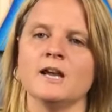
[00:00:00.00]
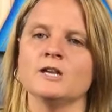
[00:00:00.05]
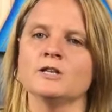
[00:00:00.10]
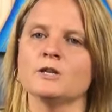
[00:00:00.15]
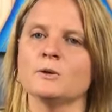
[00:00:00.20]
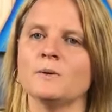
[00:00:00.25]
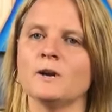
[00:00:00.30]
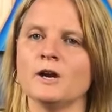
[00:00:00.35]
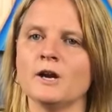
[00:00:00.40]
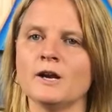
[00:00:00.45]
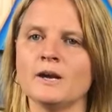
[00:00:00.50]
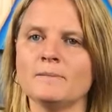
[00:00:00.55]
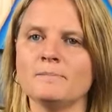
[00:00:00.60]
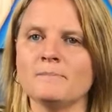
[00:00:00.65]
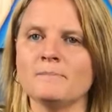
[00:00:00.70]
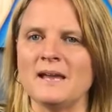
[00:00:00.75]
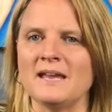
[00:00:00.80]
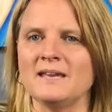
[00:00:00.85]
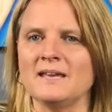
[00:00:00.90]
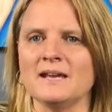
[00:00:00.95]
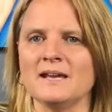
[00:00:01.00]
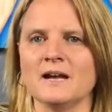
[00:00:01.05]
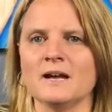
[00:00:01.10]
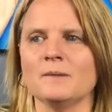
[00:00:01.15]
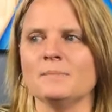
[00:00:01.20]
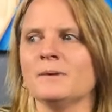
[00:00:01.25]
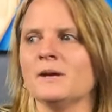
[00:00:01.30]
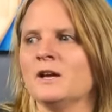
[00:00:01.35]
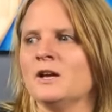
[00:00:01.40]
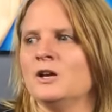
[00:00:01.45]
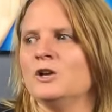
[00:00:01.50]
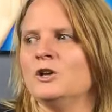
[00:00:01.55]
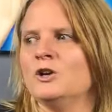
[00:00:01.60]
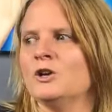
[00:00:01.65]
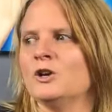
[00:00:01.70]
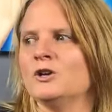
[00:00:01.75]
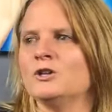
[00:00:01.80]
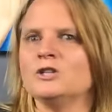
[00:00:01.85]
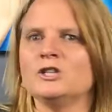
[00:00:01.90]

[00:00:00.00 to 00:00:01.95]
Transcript: So when I'm making up, you know,